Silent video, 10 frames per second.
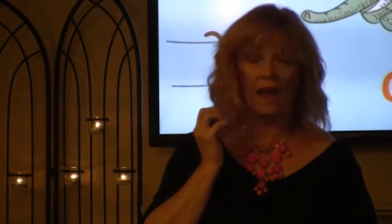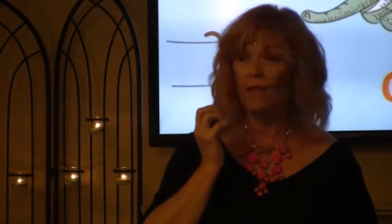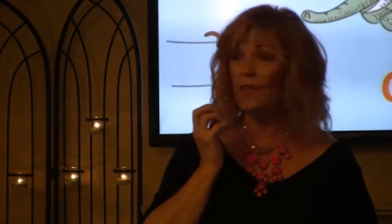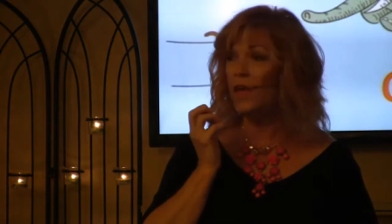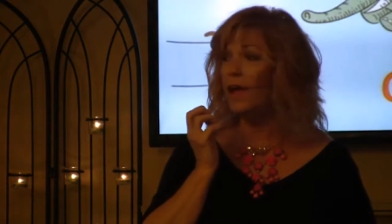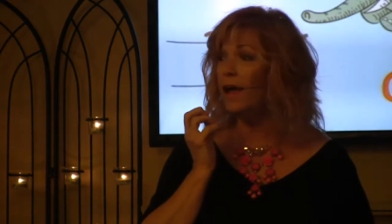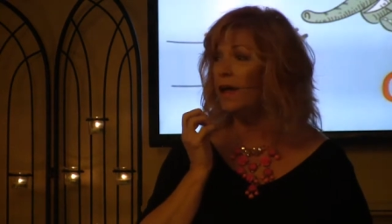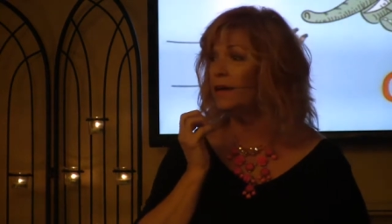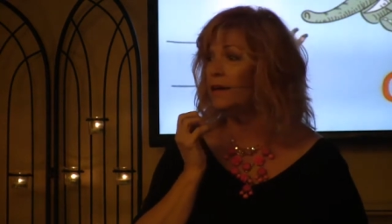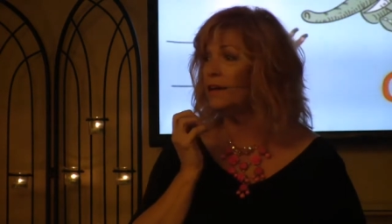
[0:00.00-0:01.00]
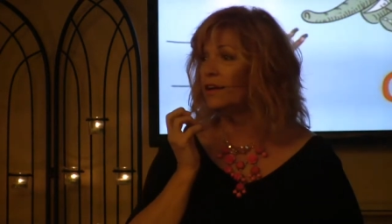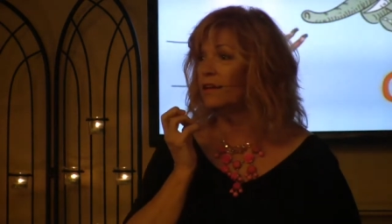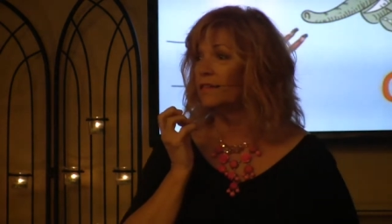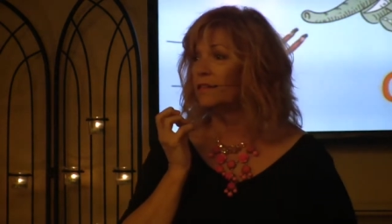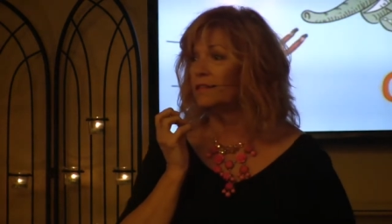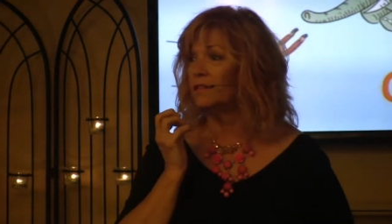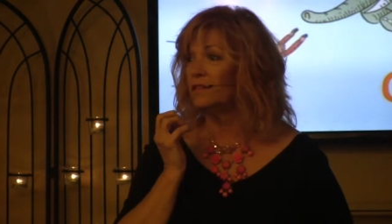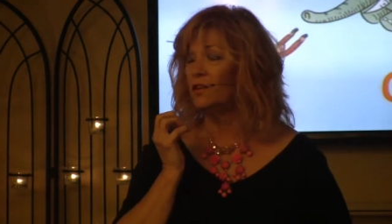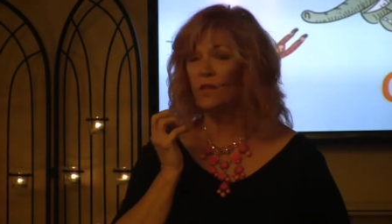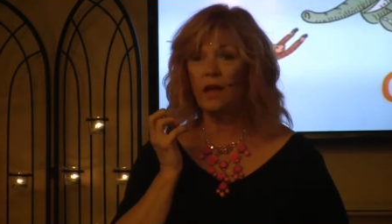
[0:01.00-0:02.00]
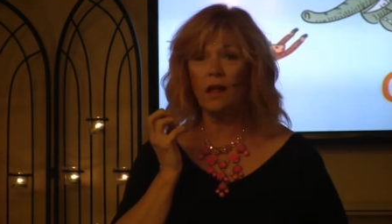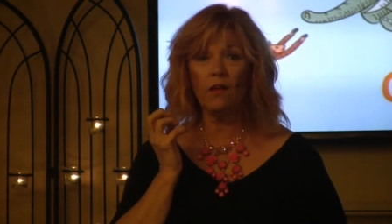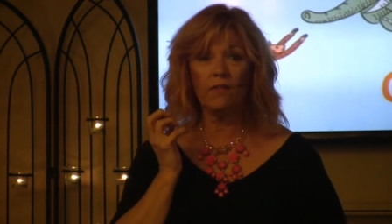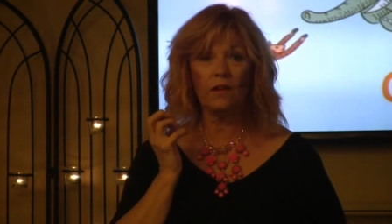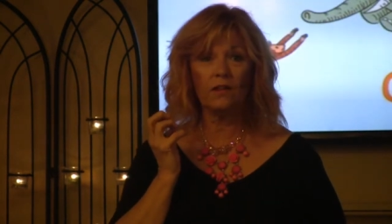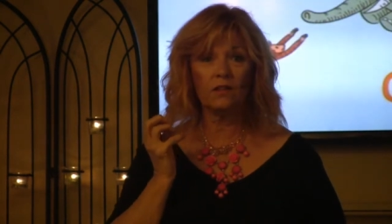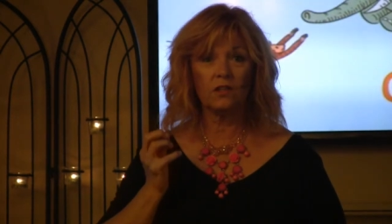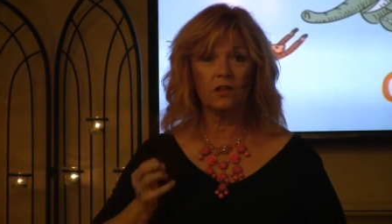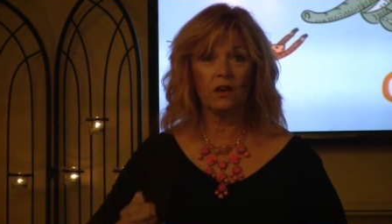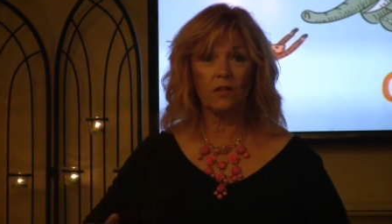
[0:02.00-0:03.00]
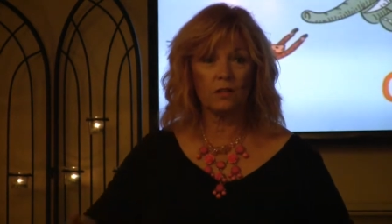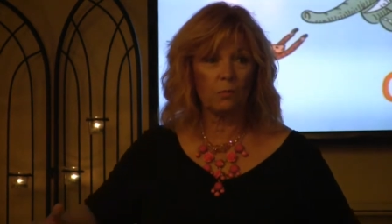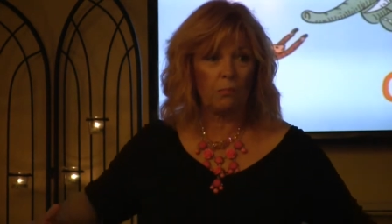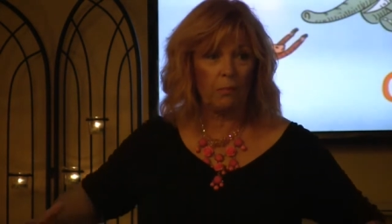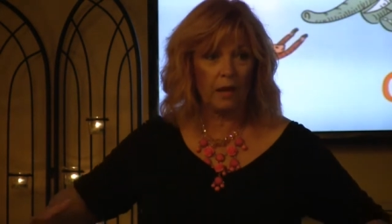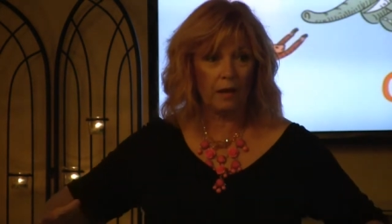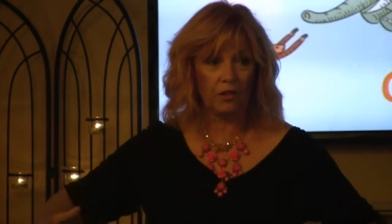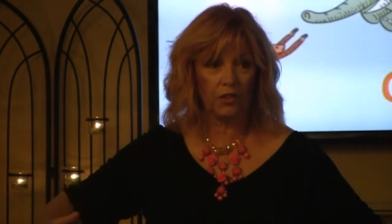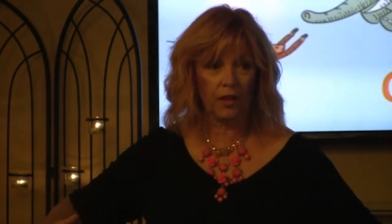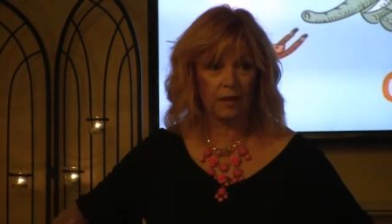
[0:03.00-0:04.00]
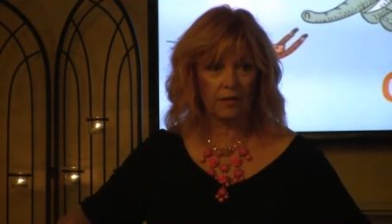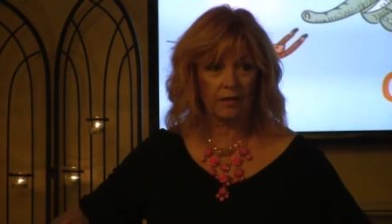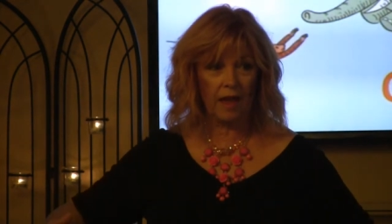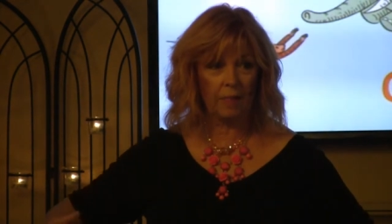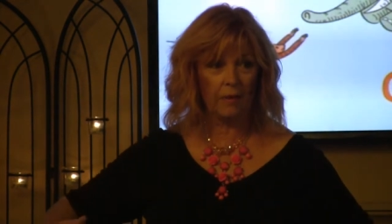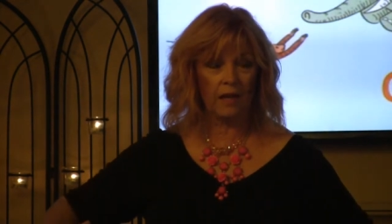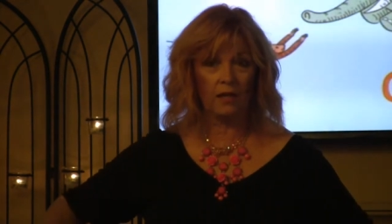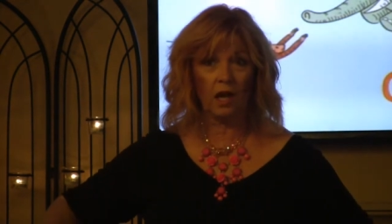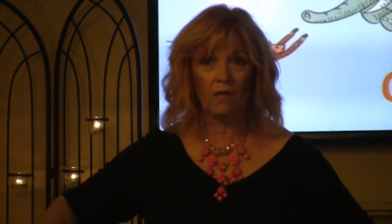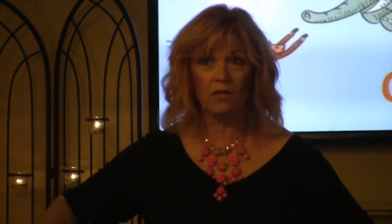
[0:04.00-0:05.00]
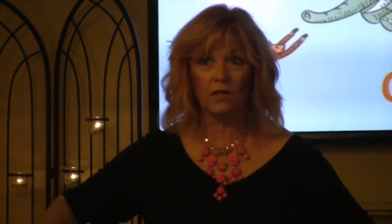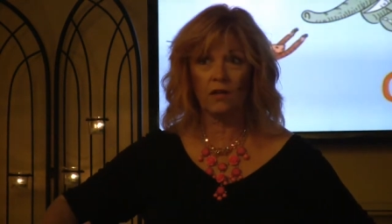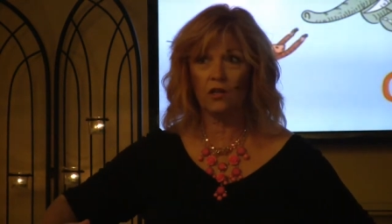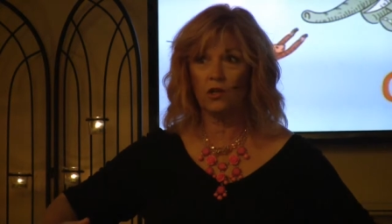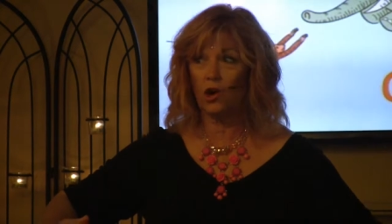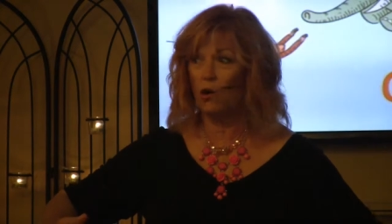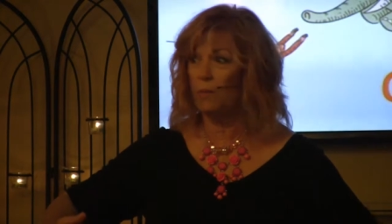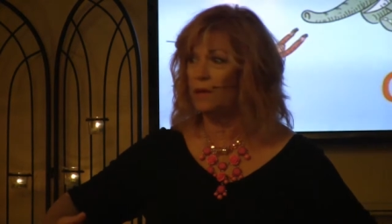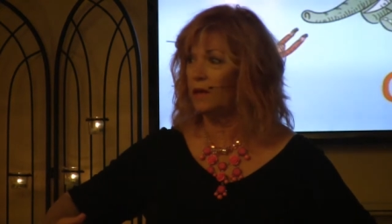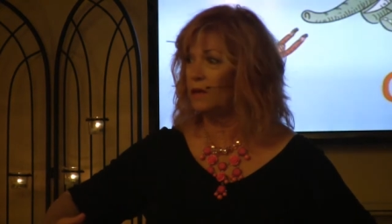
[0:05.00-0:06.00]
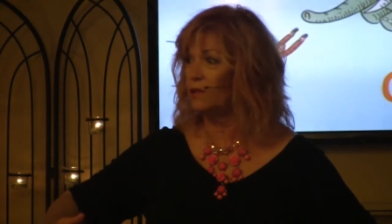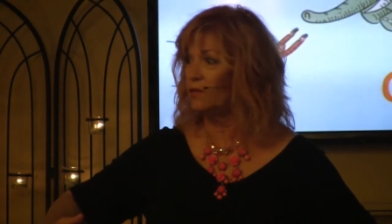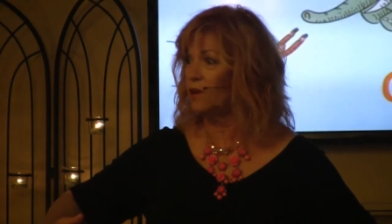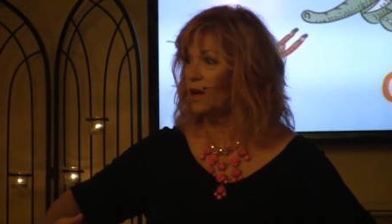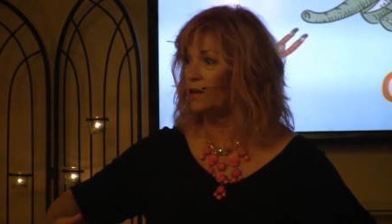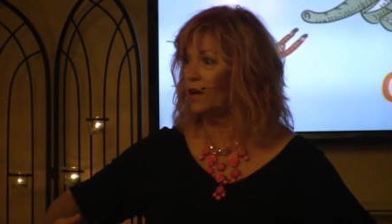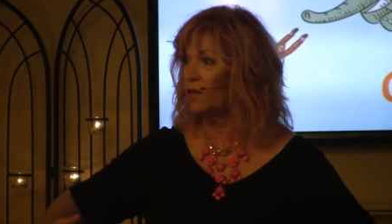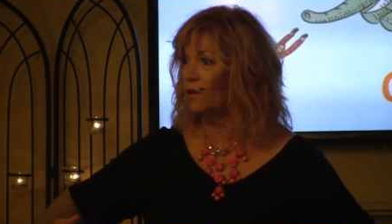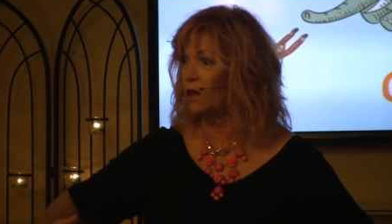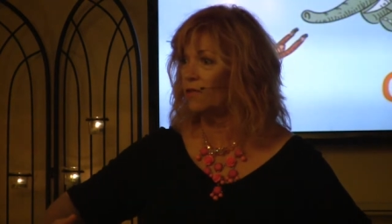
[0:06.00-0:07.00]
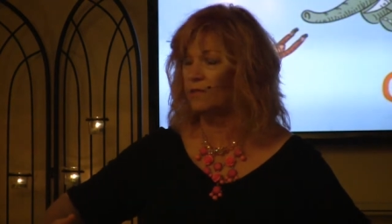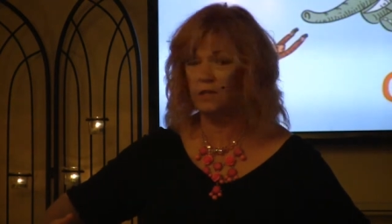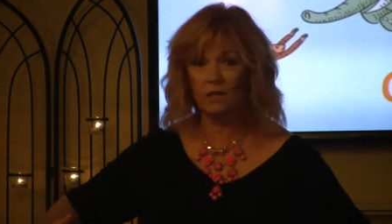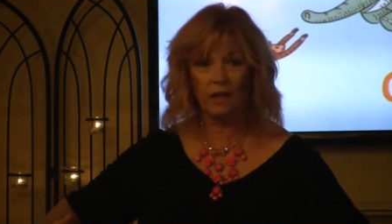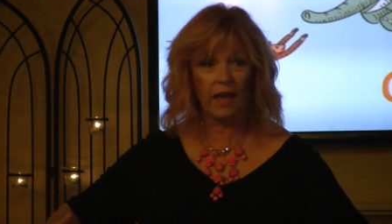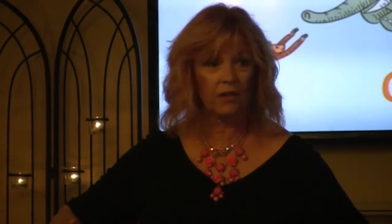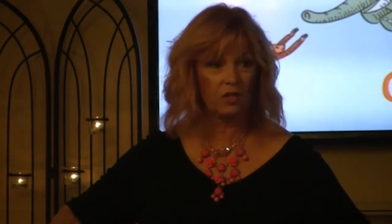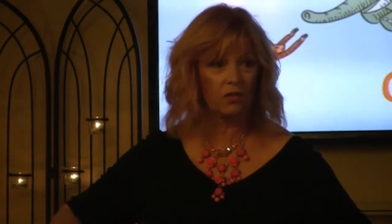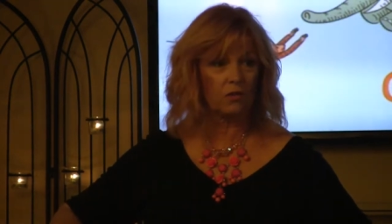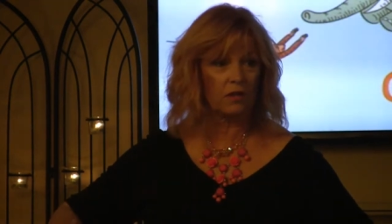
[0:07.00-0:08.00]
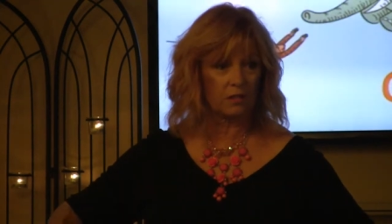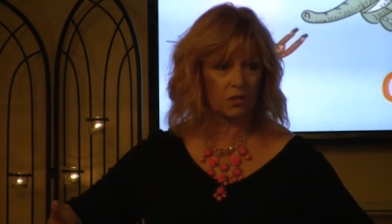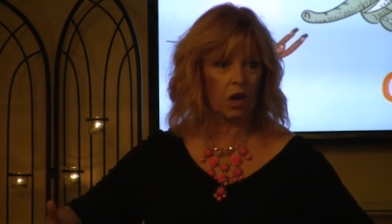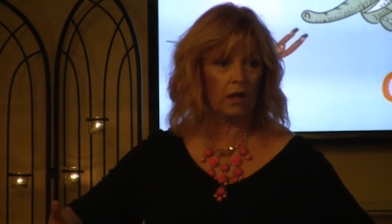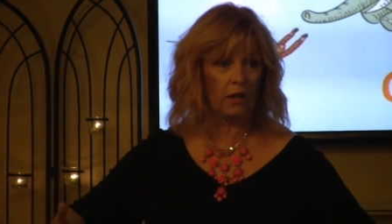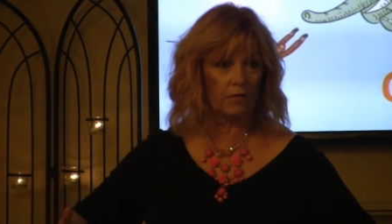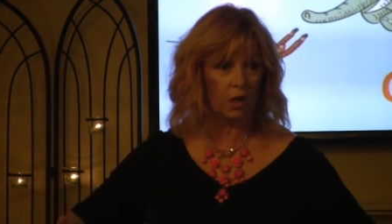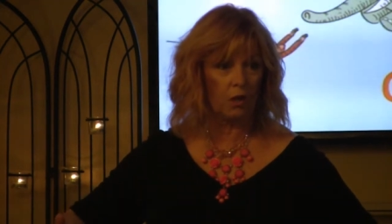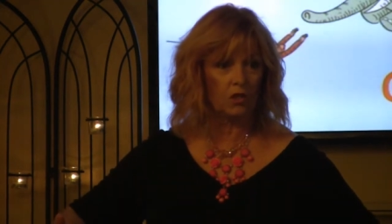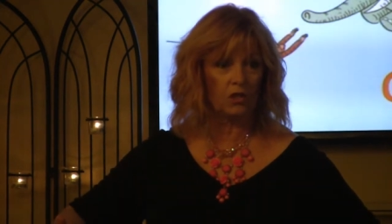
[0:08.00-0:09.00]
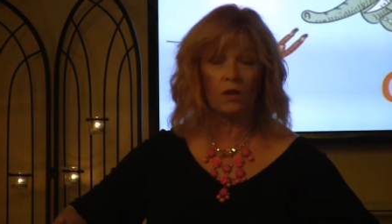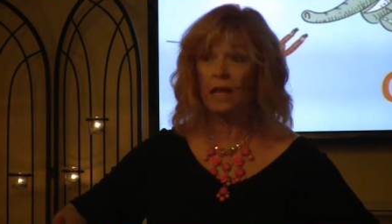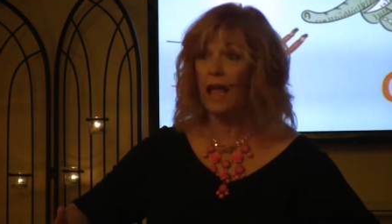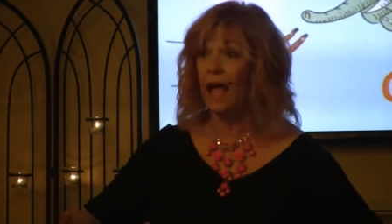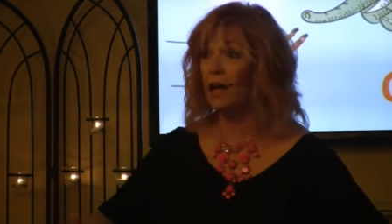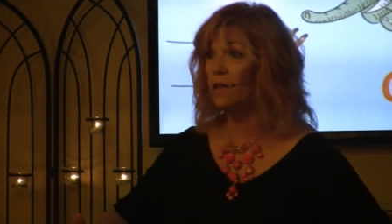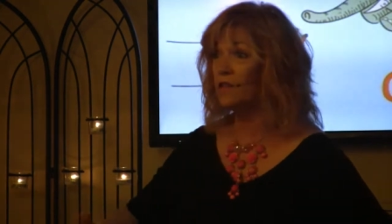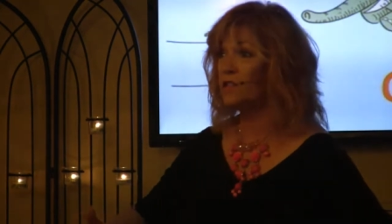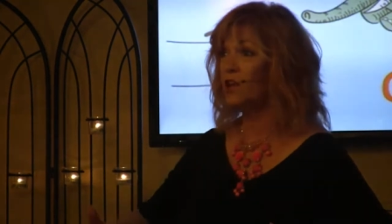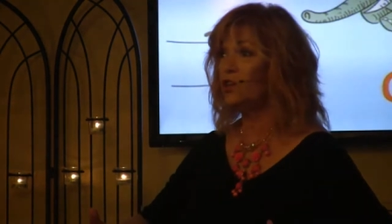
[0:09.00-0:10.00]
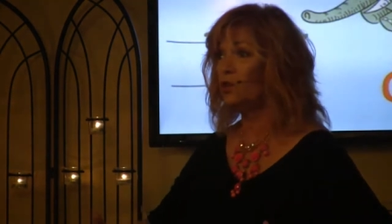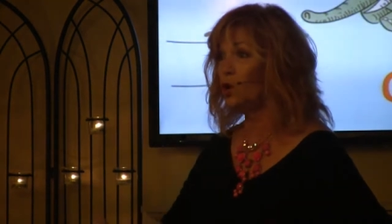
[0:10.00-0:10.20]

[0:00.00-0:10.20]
And then you're the elephant, you know, this big thing is happening, and all of a sudden you're hoping that you've got another elephant to catch you that's strong enough to hold you, and all of a sudden you